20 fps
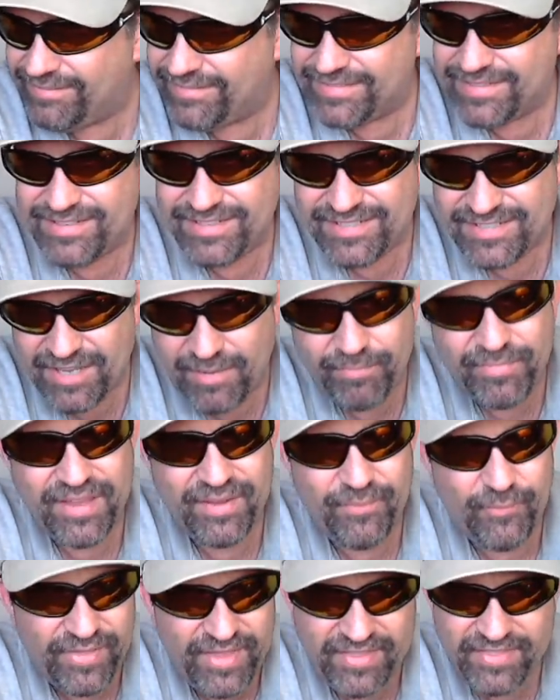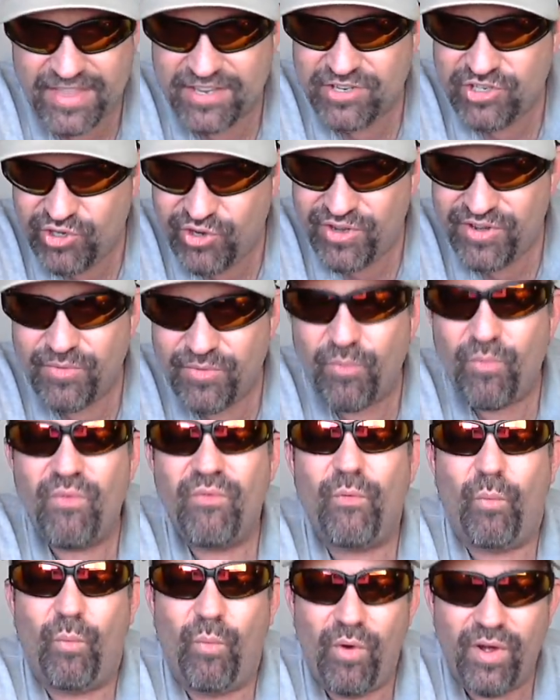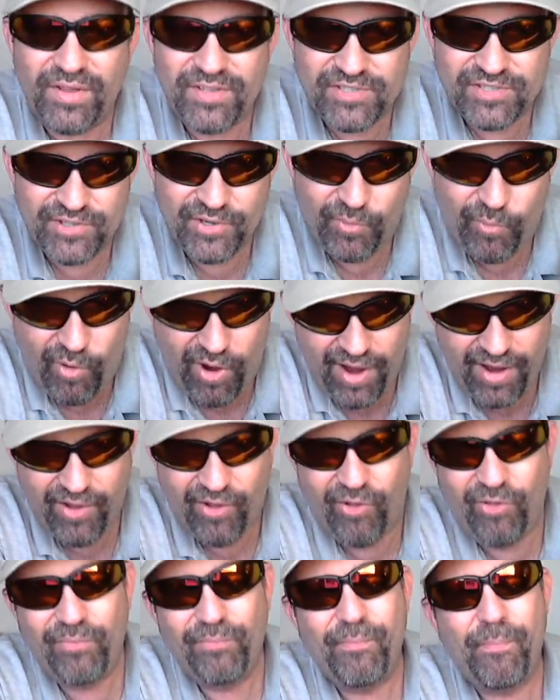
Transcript: something that they shouldn't once in a while.